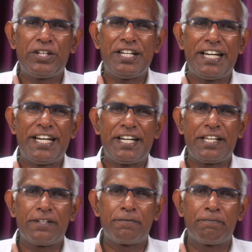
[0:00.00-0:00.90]
the
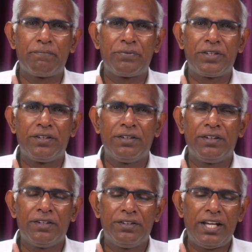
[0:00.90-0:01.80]
needy,
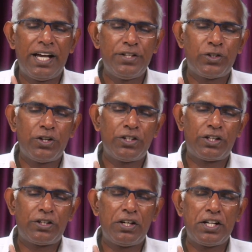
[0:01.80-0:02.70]
dies on the
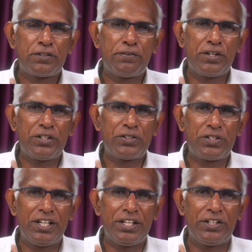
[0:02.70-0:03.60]
cross for the
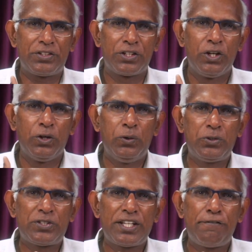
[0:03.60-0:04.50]
sinners, who
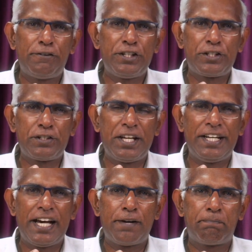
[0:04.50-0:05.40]
suffers in
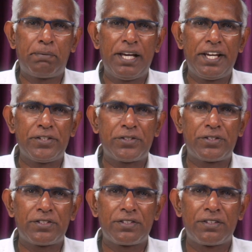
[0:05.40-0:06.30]
our
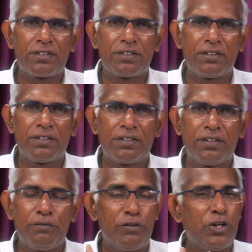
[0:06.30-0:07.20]
place.
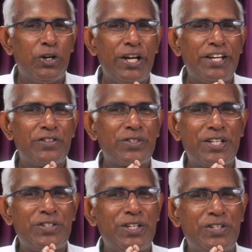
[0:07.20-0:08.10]
We are like
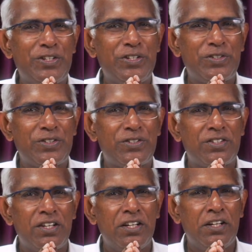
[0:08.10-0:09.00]
such a Jesus.
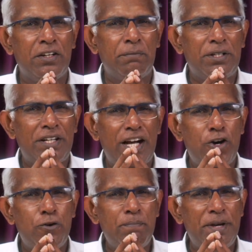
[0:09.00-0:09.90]
But
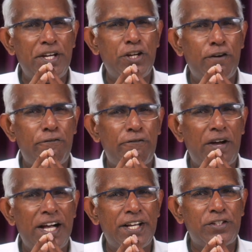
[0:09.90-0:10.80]
how many of
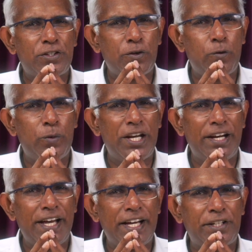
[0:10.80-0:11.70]
us will
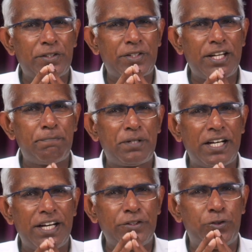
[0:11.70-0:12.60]
accept
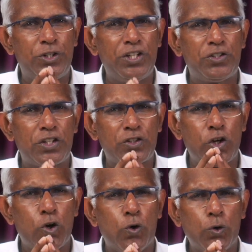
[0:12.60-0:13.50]
a Jesus
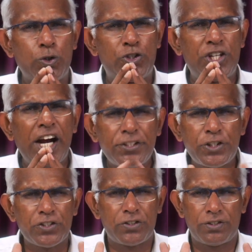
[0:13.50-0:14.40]
who
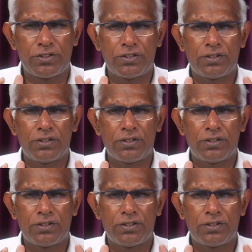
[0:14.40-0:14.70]
judges?